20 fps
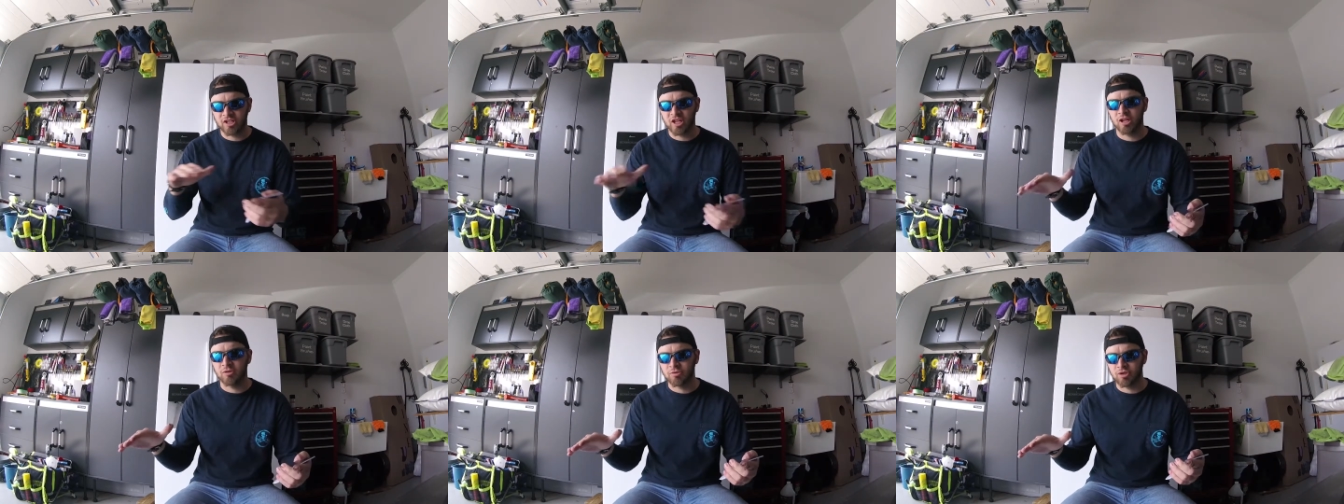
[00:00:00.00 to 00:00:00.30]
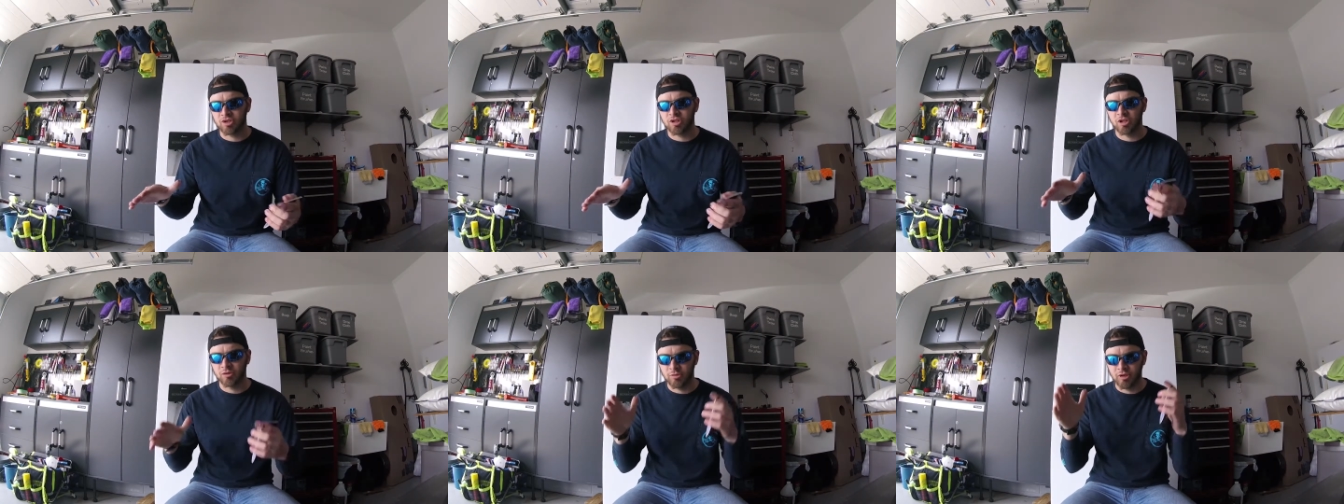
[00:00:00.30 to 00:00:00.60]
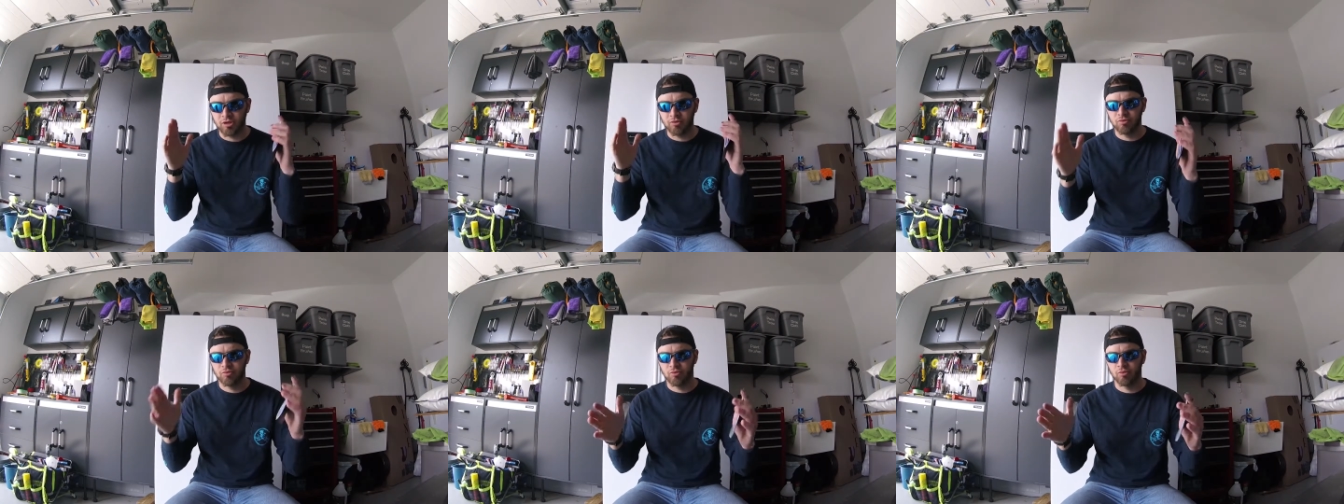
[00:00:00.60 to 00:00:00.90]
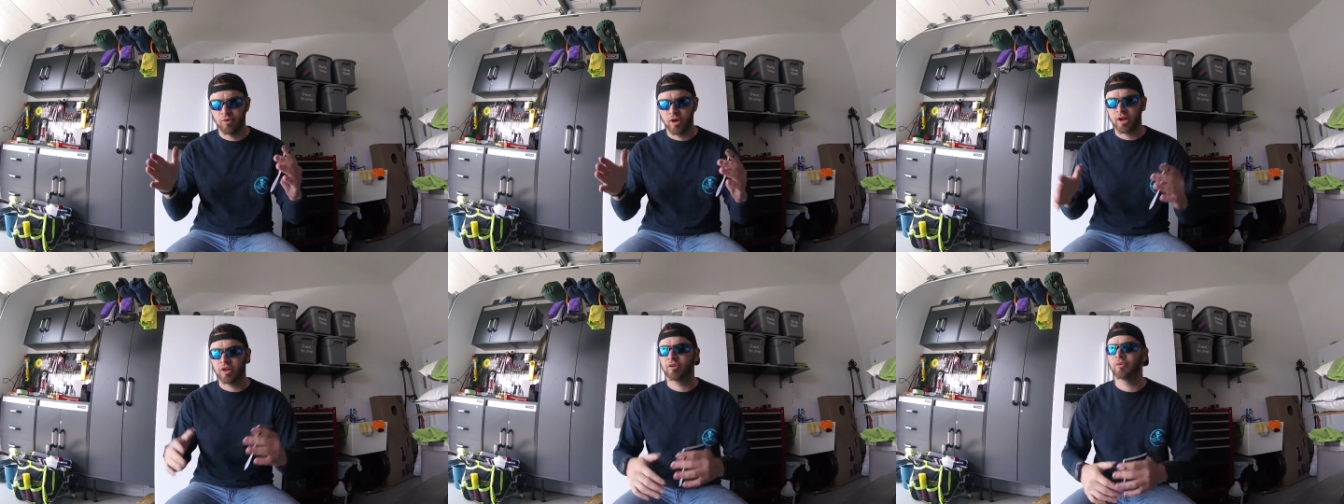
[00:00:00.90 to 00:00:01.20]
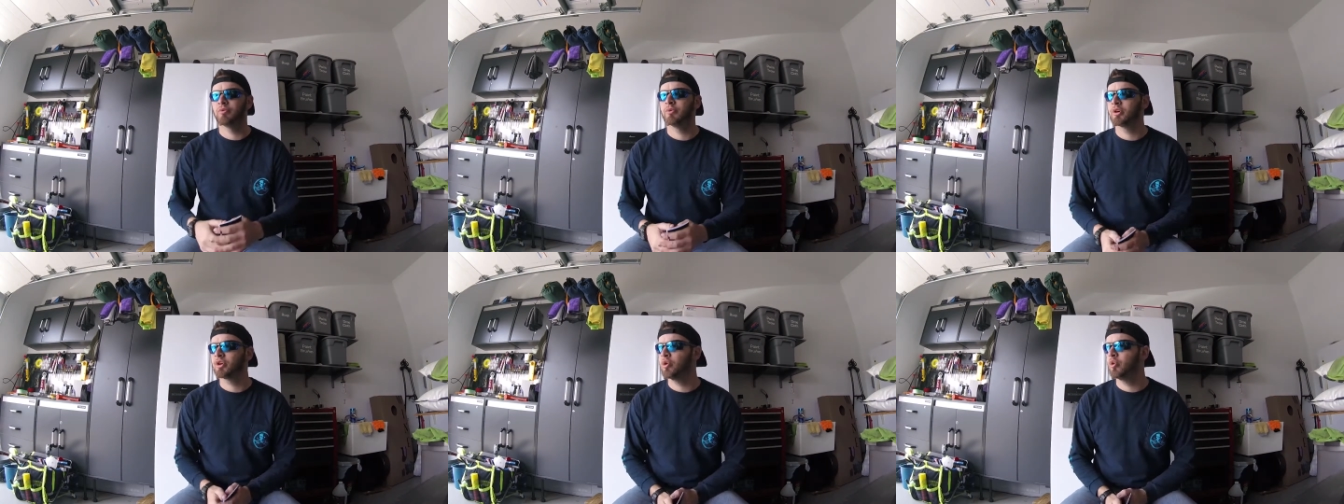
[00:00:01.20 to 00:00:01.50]
cam is just going to be
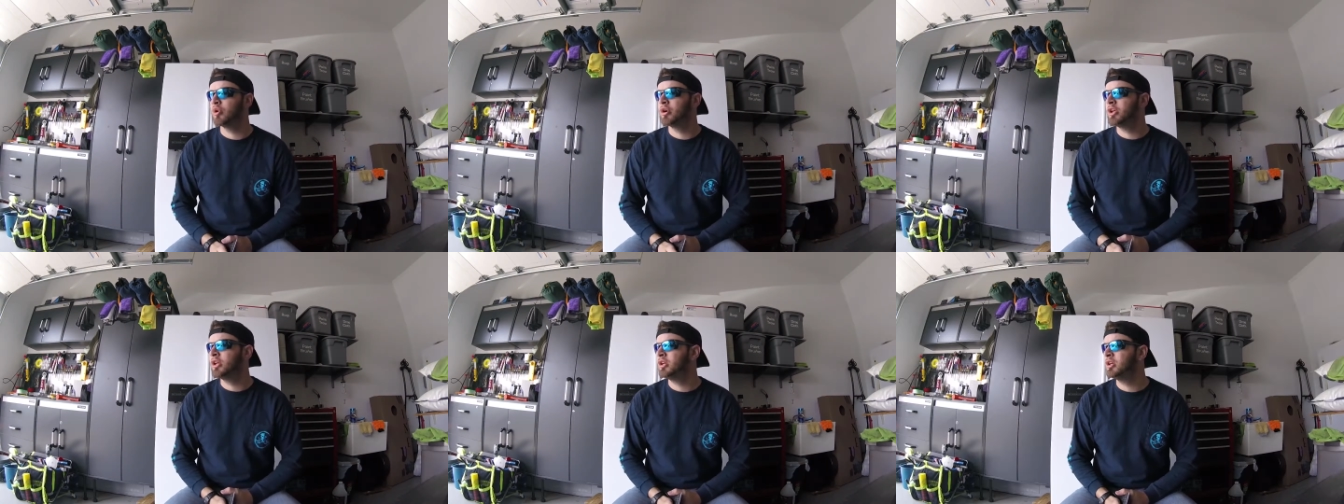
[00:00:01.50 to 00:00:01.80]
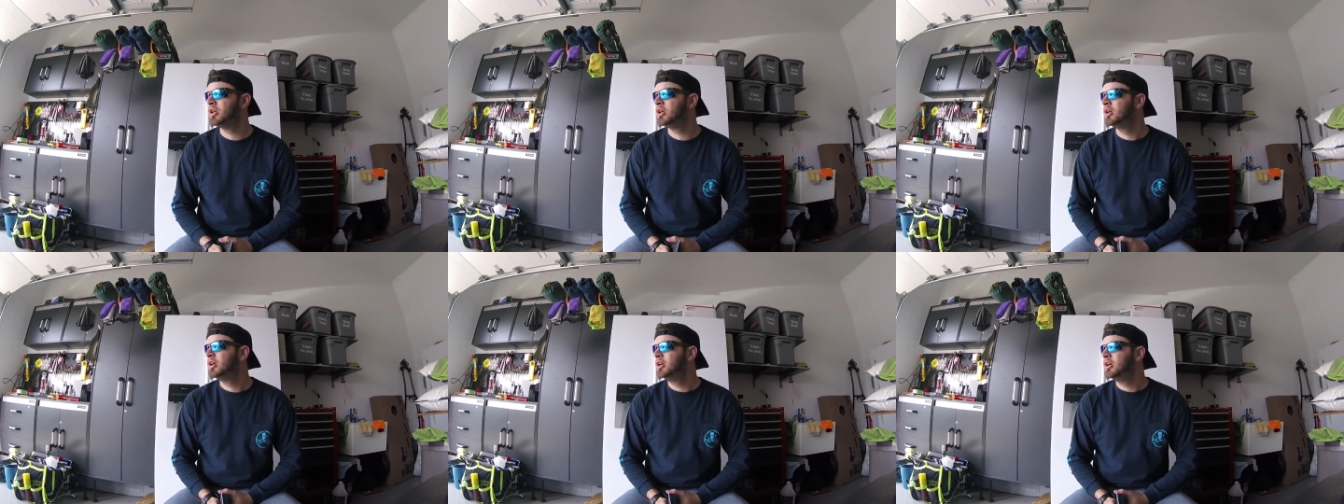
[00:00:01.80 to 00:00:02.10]
regular recording.